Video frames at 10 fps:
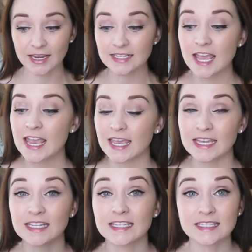Aid.
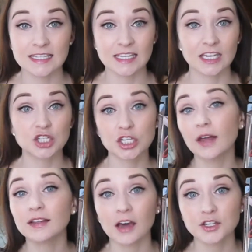It is the
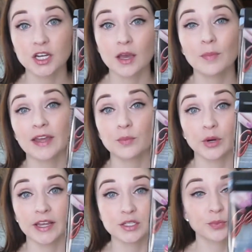Gelogic by the
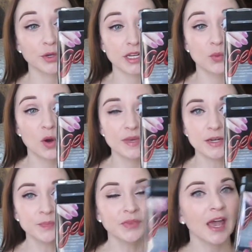brand Pretty Woman.
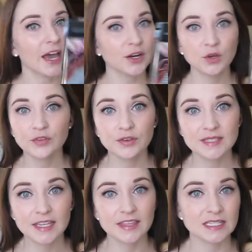I don't know if you've
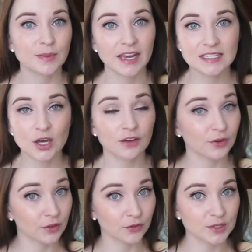seen this, but I saw it for
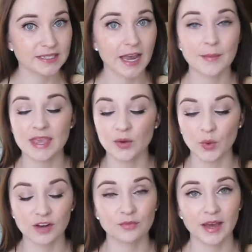the first time in
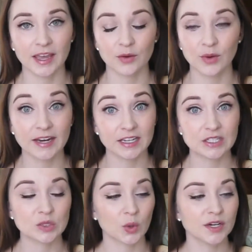one of my Rite Aid
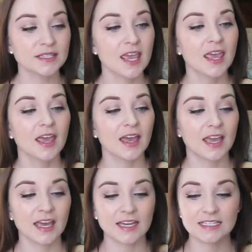stores.
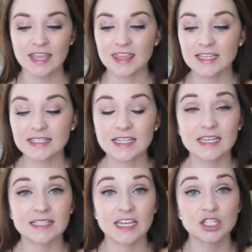And this
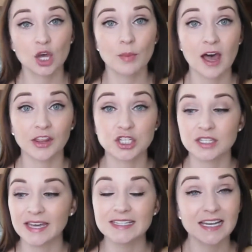is a gel polish
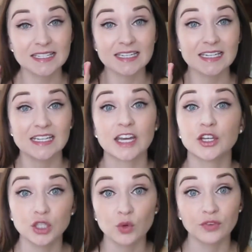that doesn't need a
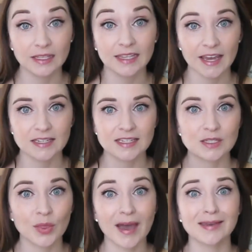UV light,
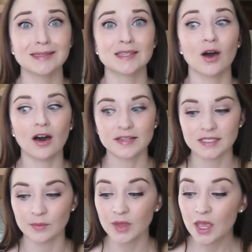so that is
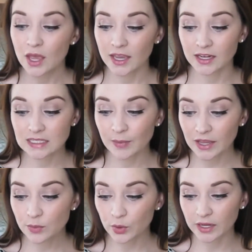awesome. And it's by
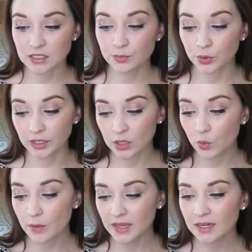the brand Pretty
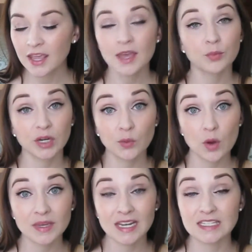Woman. Pretty
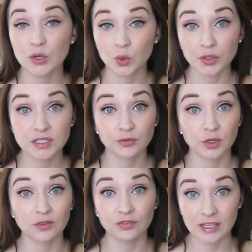Woman is a
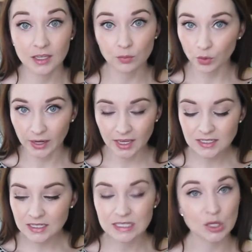cruelty-free vegan
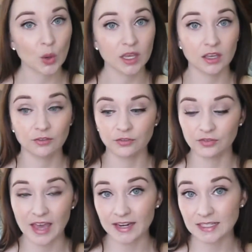brand, so if
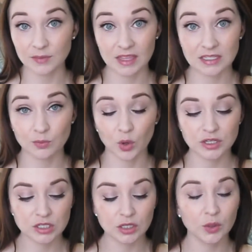that is something that's
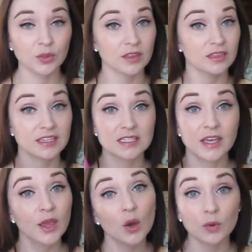important to you, then this
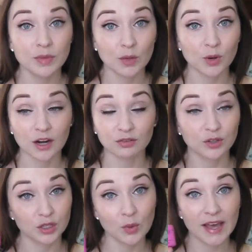would be a product for
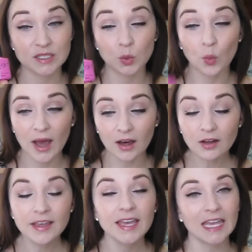you as
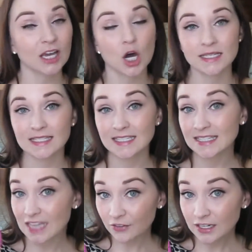well. It
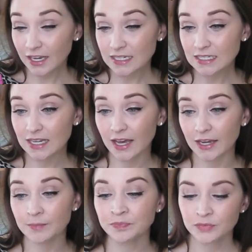costs
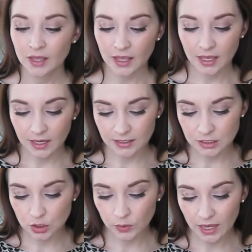$7.99
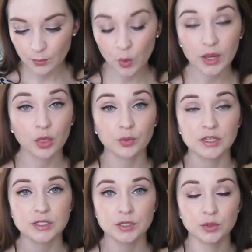and you get
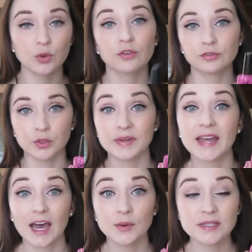0.32 fluid
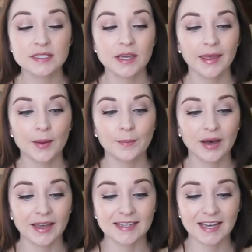ounce,
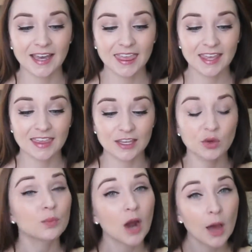but I think that you
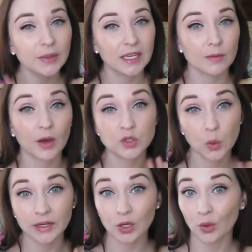could probably get about
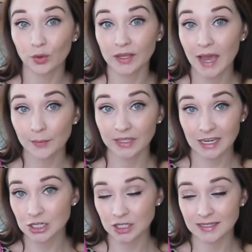20 or 30
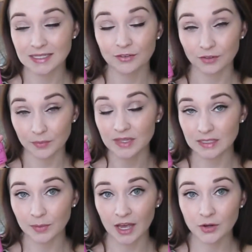applications from
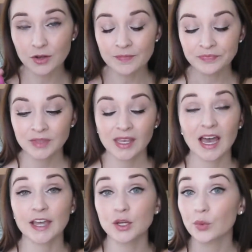this bottle.
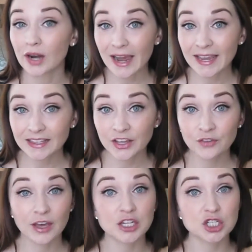I know where I
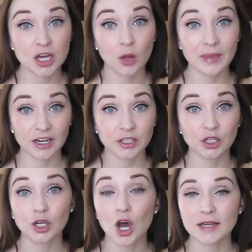live, a gel
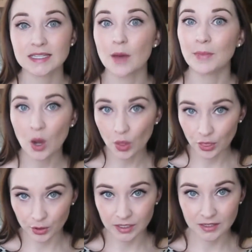manicure costs about
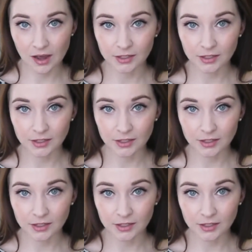$30,